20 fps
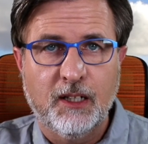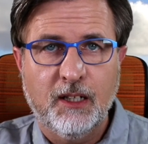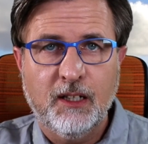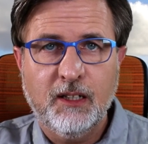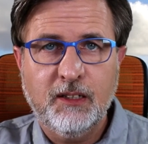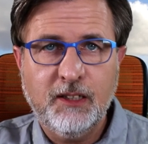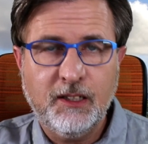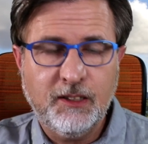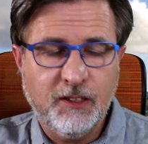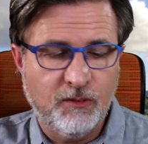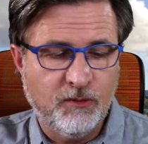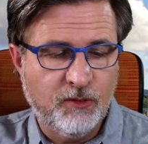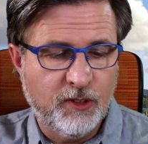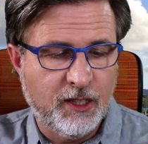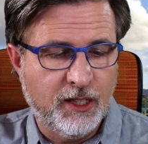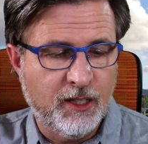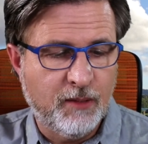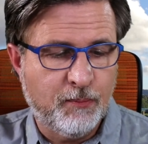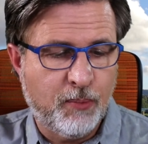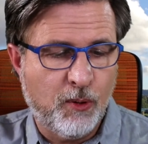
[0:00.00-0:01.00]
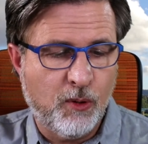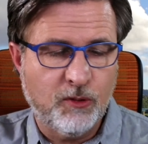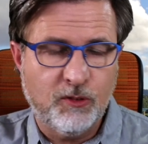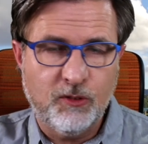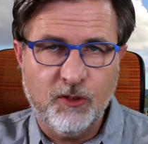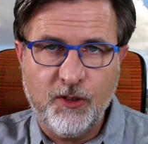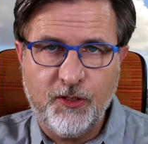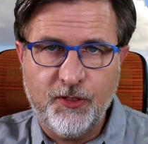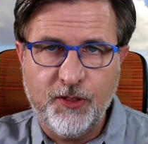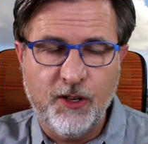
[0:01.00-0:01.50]
Another really
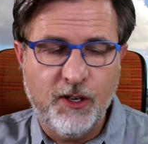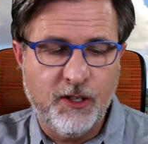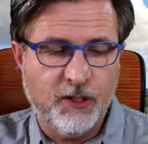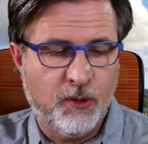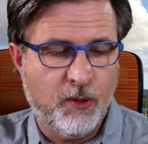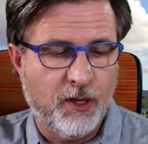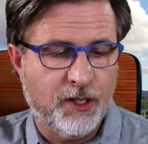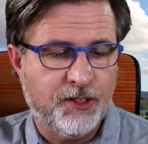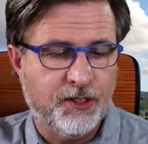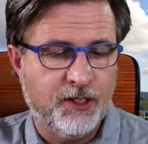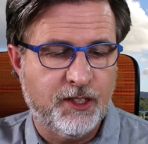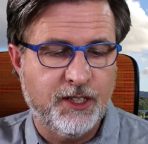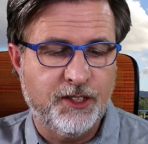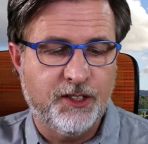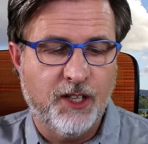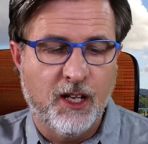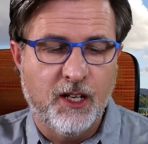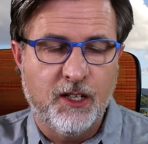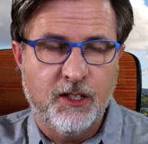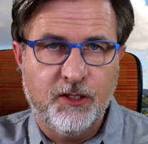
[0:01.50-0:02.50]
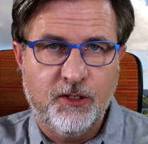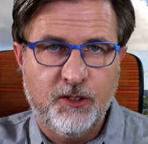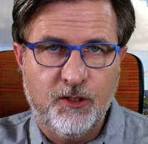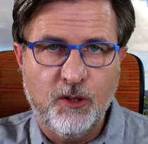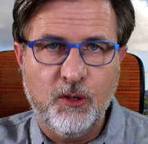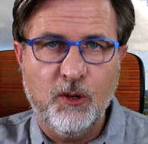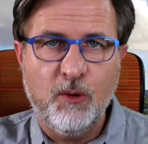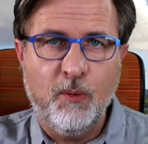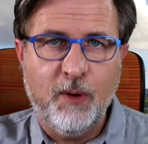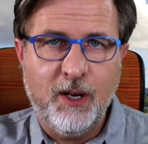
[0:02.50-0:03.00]
important third question is,
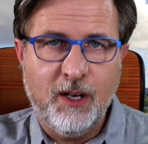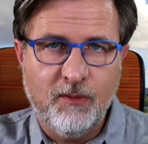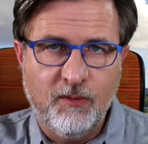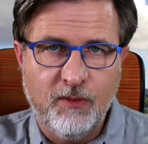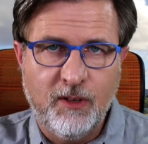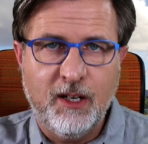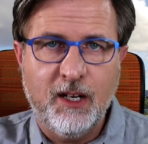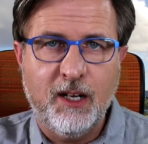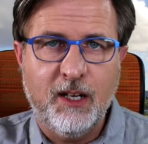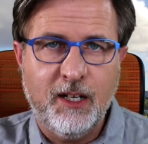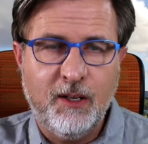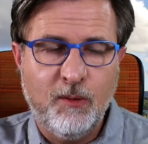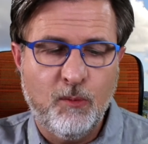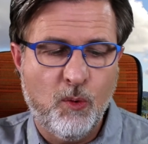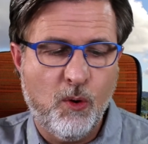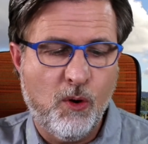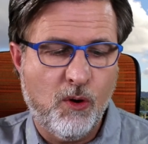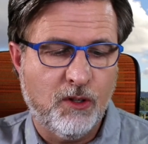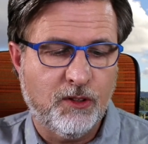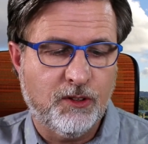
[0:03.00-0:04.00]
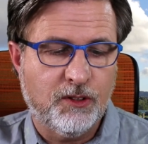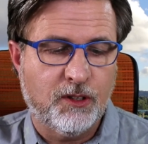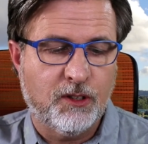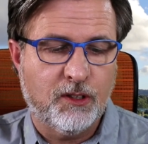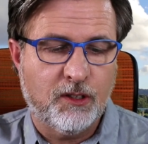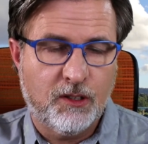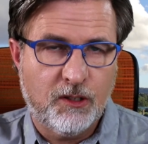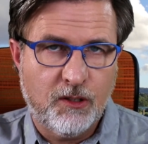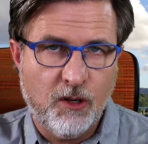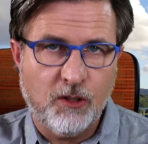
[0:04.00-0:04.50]
do we really want
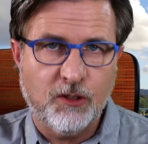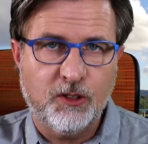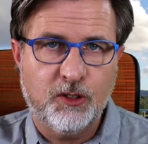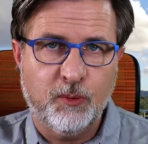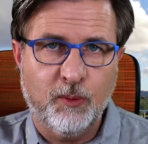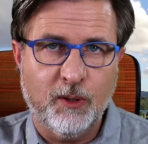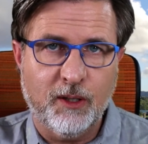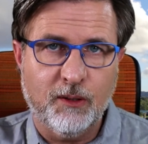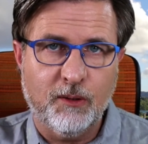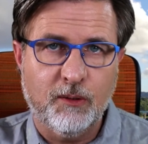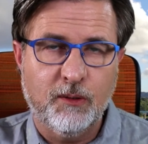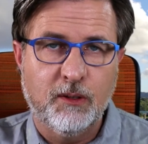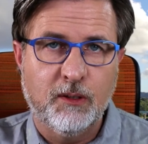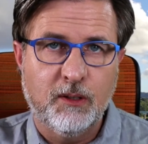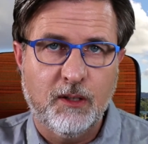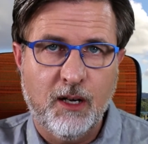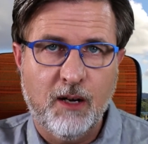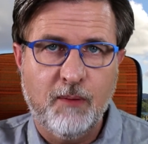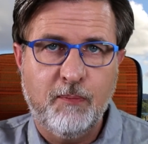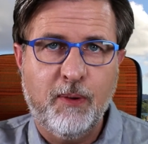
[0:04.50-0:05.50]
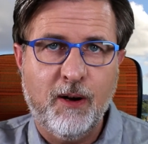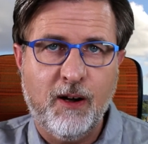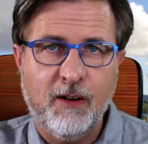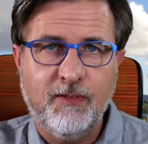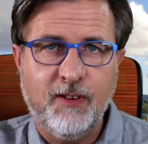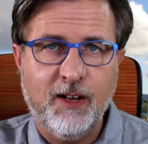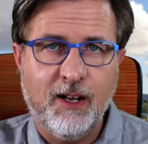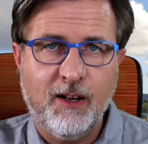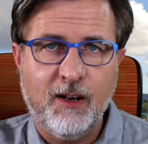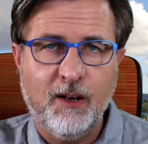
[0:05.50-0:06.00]
God's will
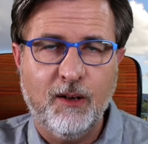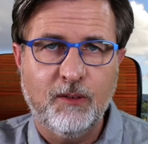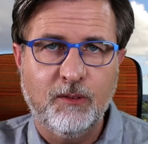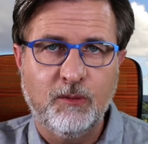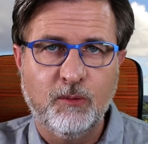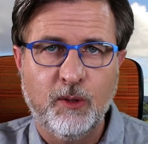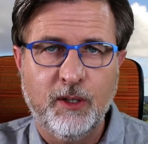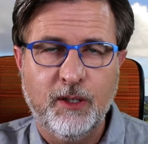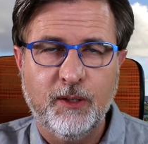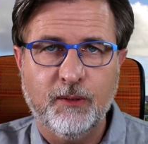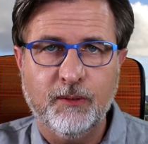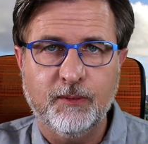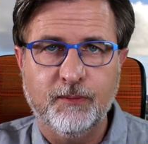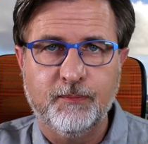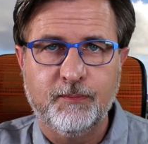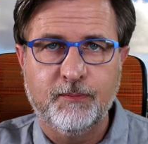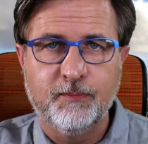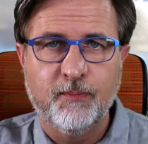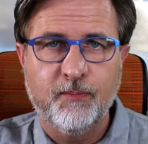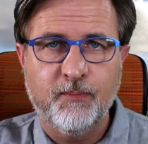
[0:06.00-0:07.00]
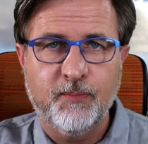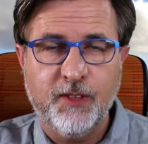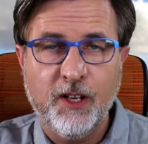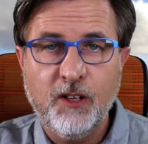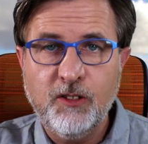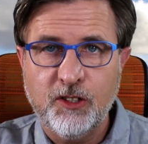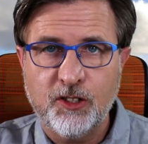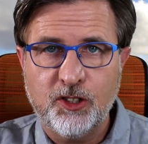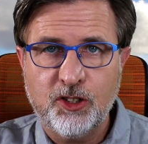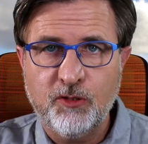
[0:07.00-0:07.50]
above our own will?
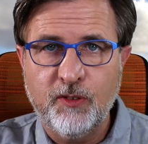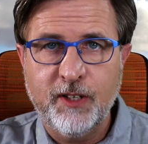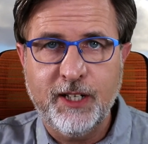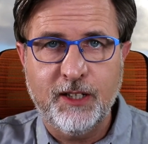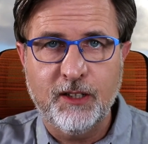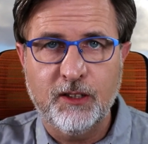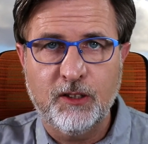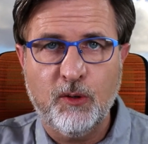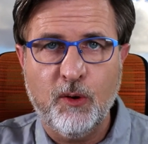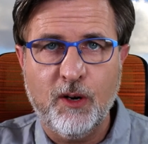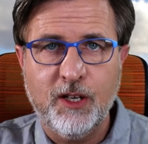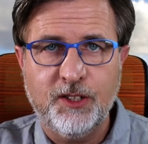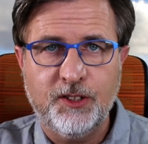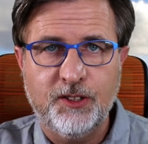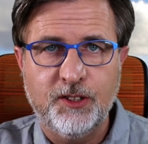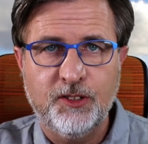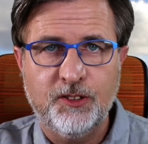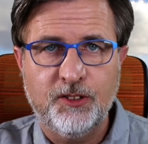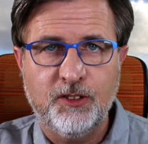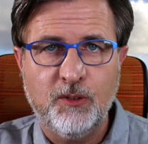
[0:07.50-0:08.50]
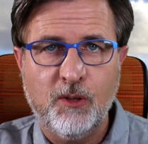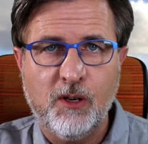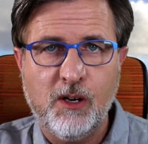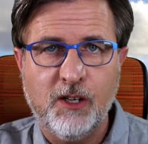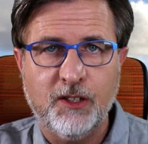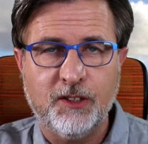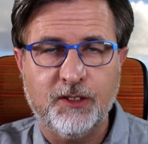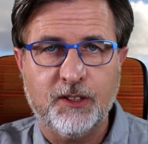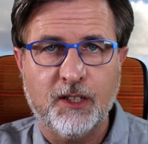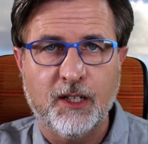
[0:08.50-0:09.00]
Those are three good questions to
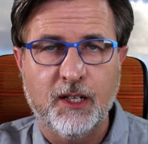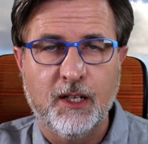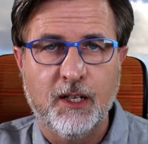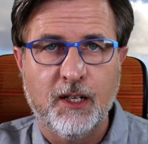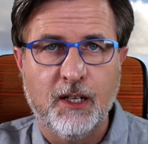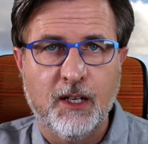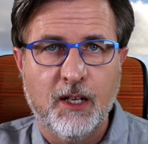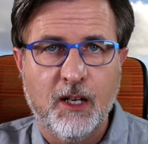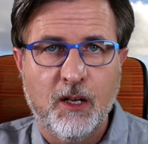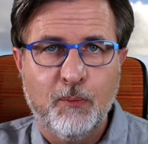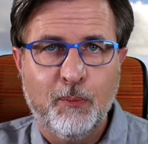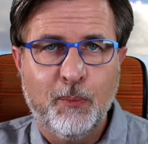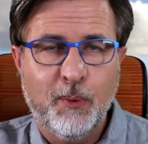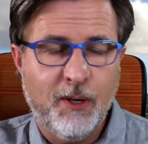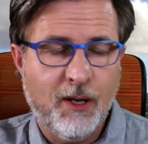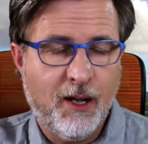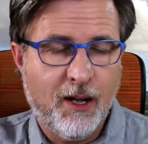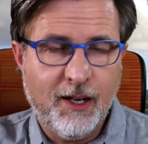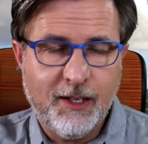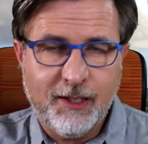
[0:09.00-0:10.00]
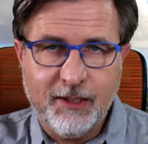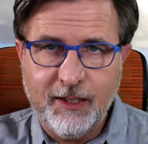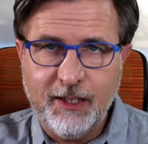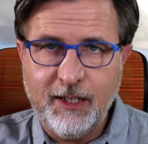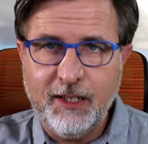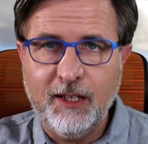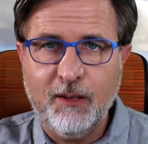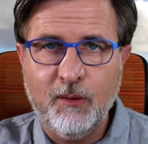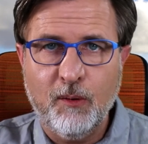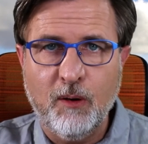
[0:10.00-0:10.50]
ask. But I
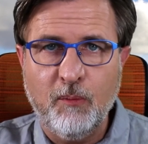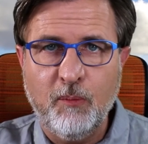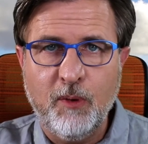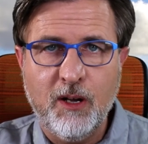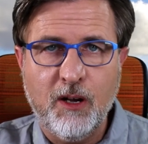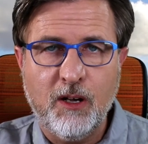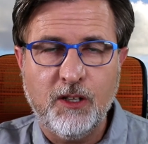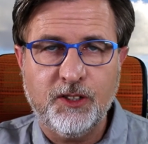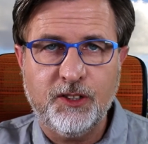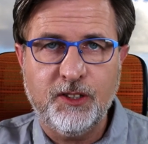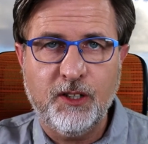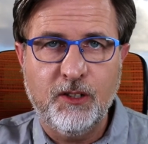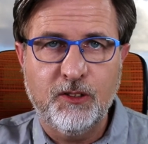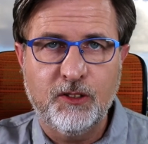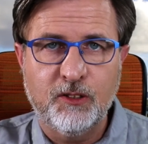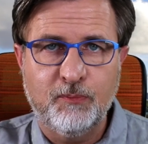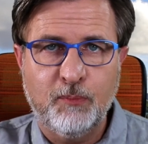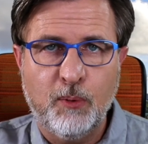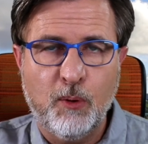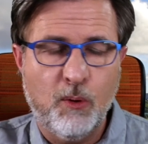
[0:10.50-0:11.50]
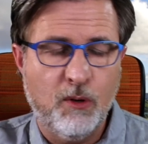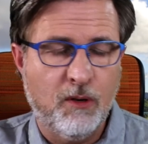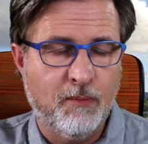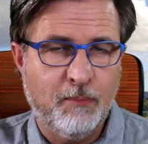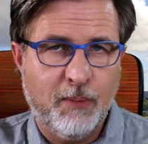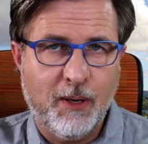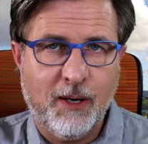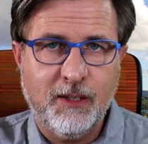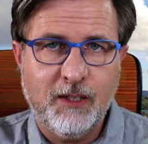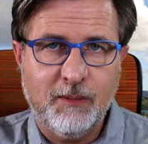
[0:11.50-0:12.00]
think when we ask those of Paul and
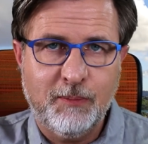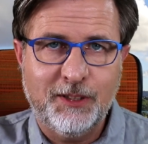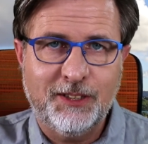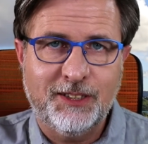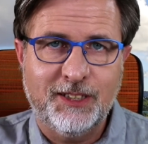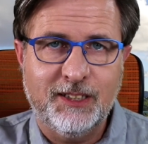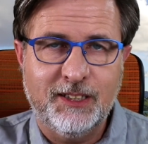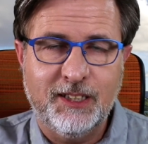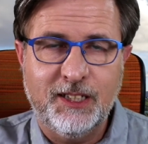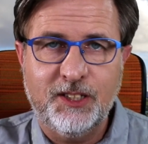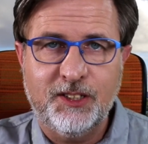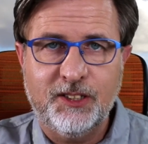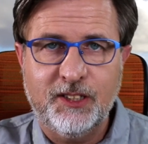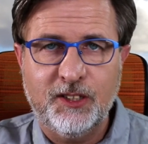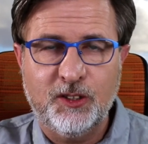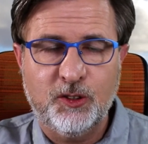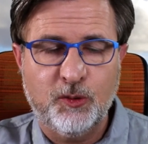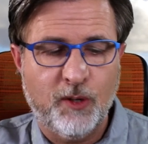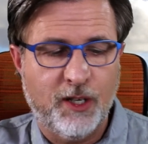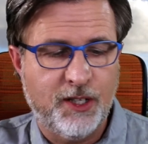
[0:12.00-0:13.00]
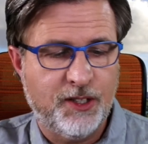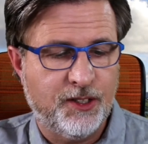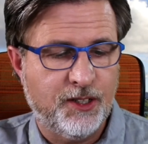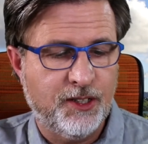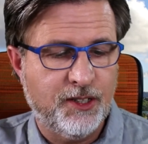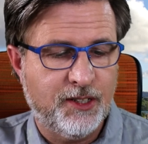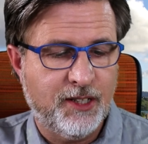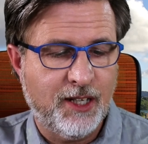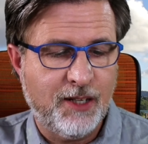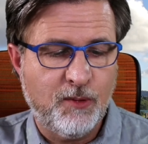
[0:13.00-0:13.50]
Barnabas in this
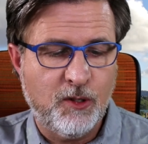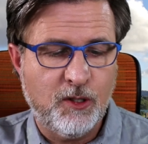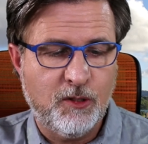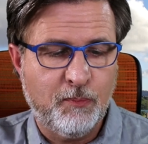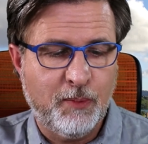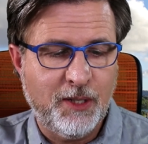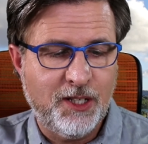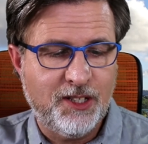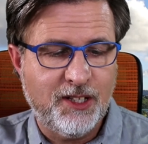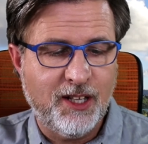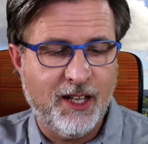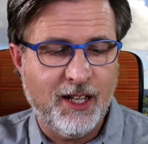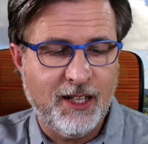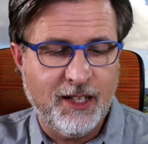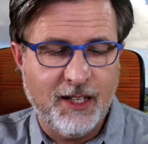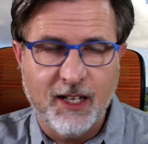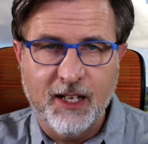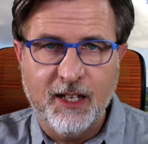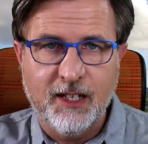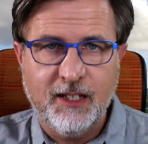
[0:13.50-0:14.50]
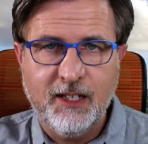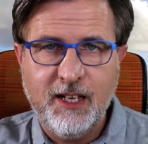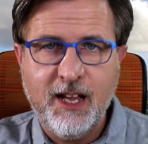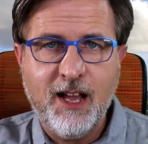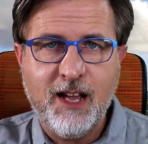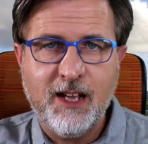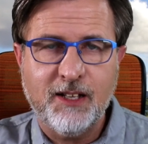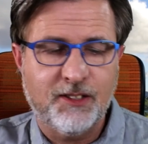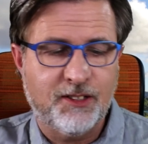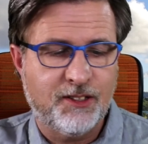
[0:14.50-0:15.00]
situation, they would be saying
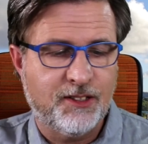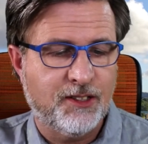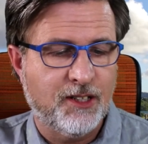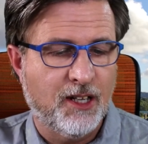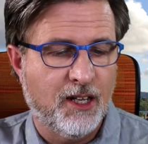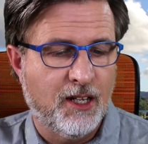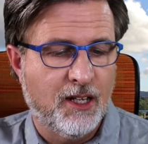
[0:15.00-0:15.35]
yes,